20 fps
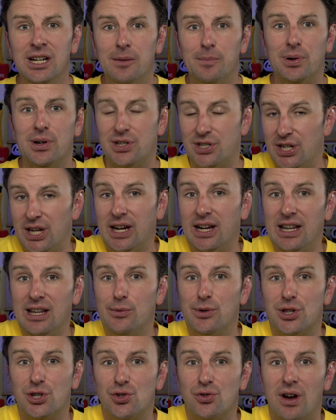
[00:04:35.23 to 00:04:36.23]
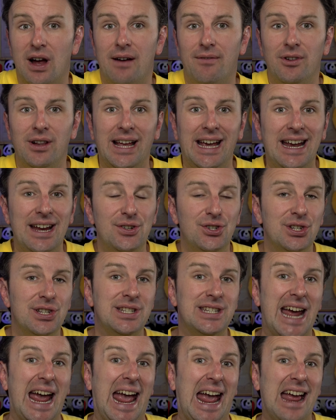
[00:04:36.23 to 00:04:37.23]
particularly with travel
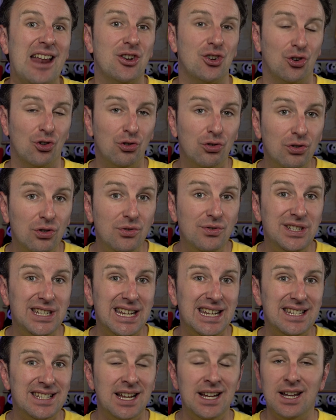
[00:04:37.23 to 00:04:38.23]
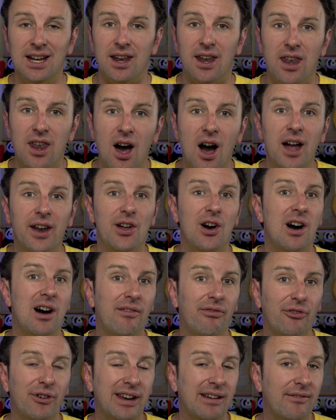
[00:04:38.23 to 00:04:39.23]
agents and cruises not
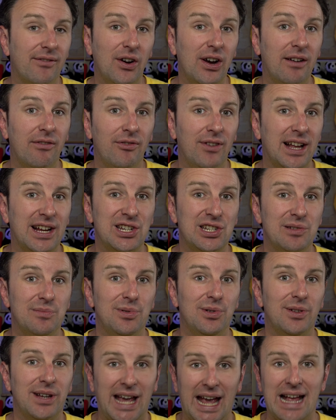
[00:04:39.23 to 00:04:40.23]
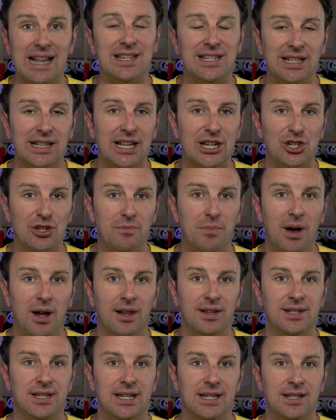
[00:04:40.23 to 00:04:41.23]
offering very flexible cancellation
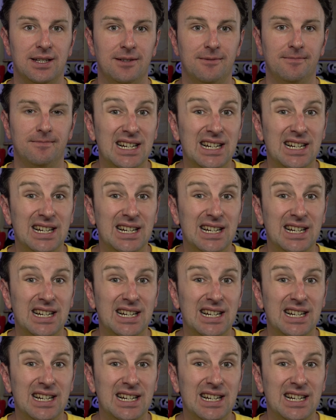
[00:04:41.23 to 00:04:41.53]
policies.